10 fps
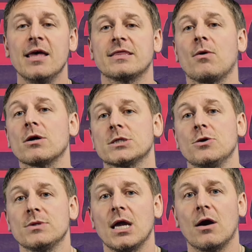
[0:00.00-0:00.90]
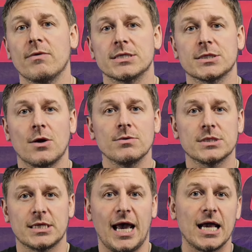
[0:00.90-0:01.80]
There are 2 DRS zones
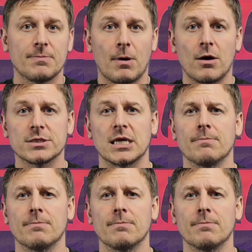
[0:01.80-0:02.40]
to aid passing,